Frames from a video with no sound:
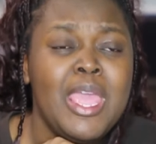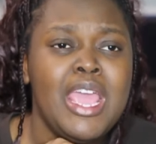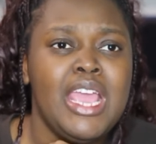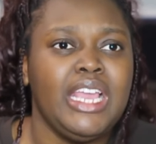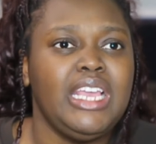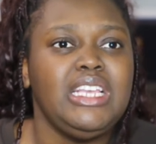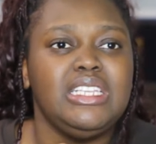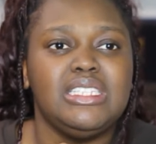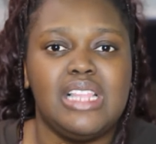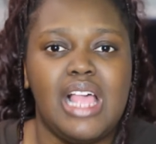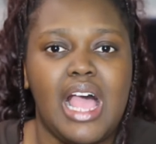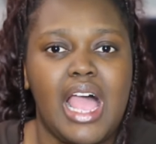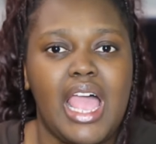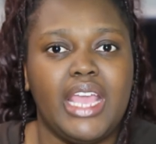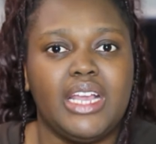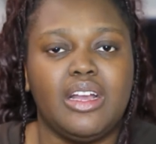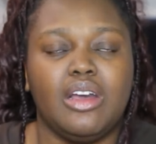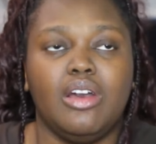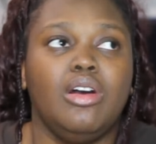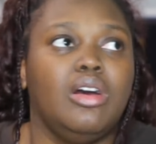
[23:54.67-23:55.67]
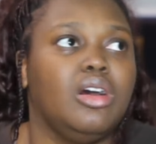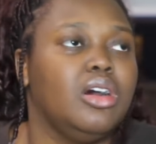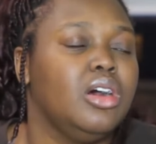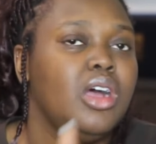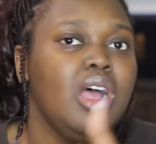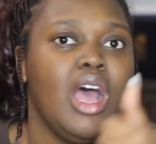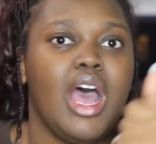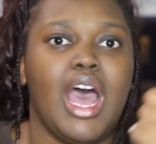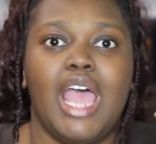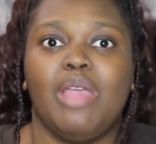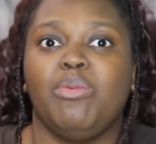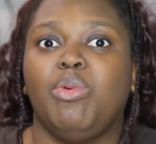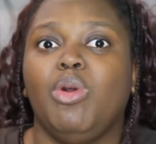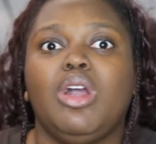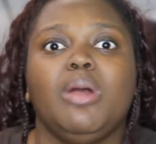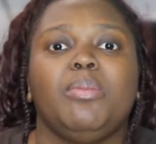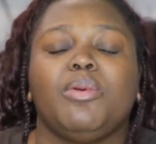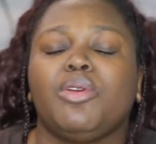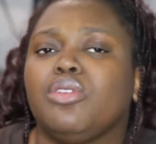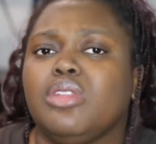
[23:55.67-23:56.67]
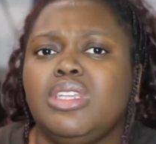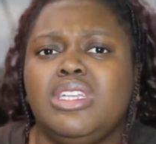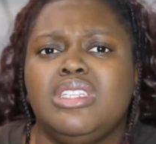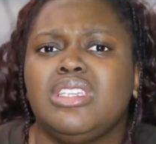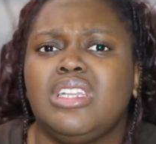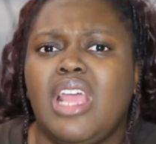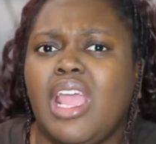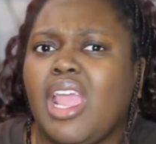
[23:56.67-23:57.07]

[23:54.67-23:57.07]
He's like, oh, I woke up early today.